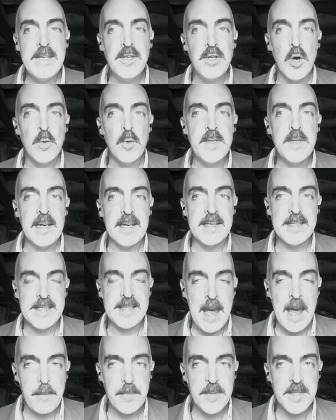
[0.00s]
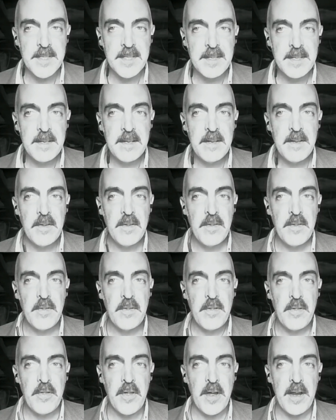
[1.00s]
don't accept
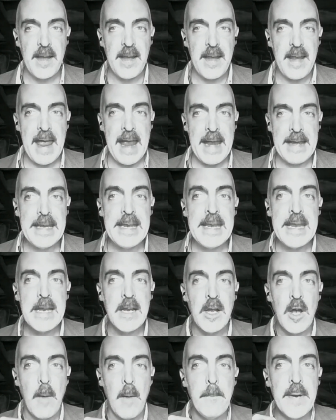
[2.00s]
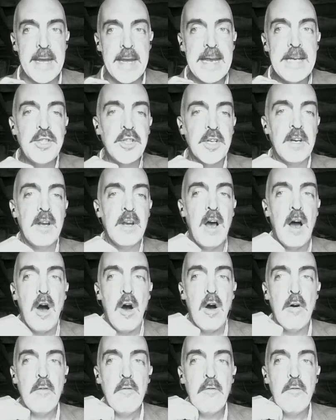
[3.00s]
that any combination
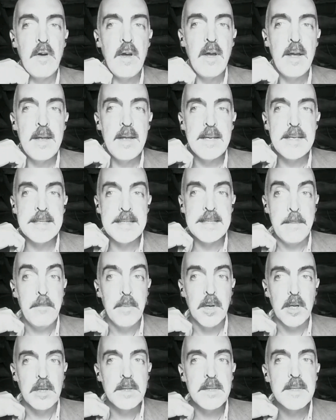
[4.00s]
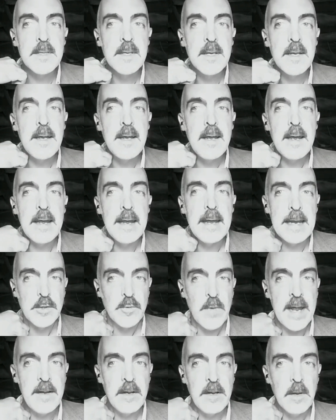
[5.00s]
of symbols is
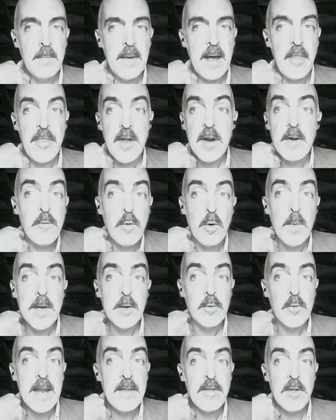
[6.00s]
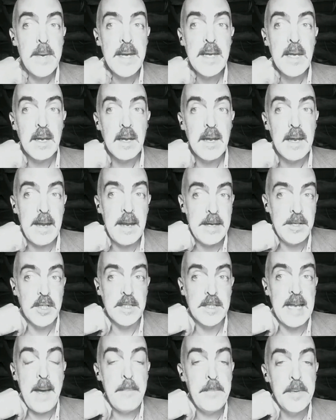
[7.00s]
random, and therefore we create the meaning. It
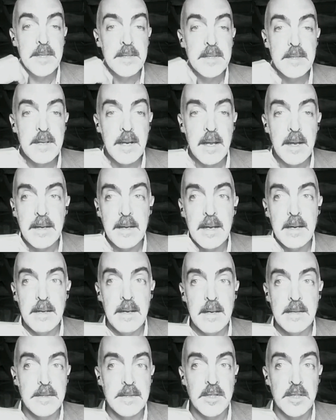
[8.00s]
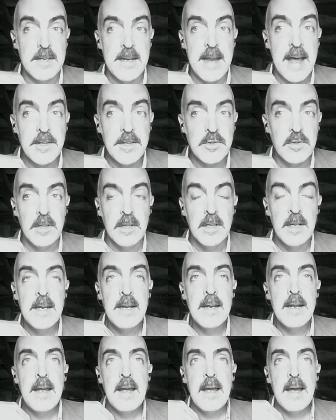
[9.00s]
just happens, like it's just natural.
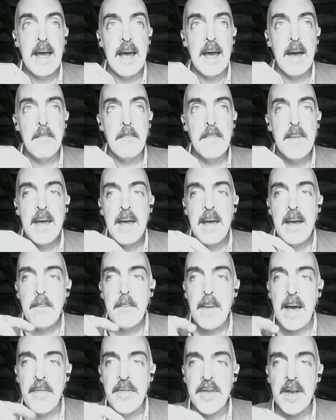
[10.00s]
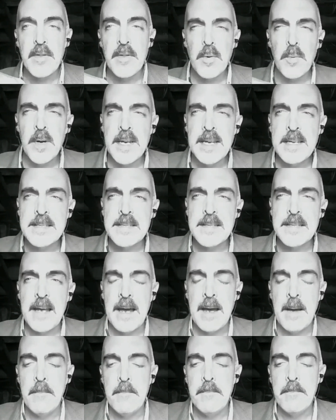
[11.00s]
And the other one is,
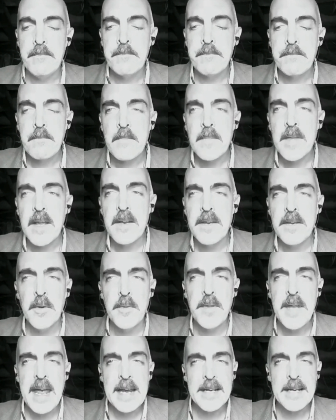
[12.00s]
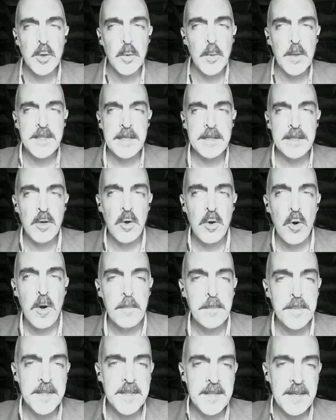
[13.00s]
the exquisite
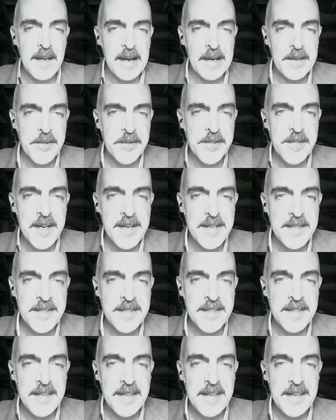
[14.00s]
corpse exercise.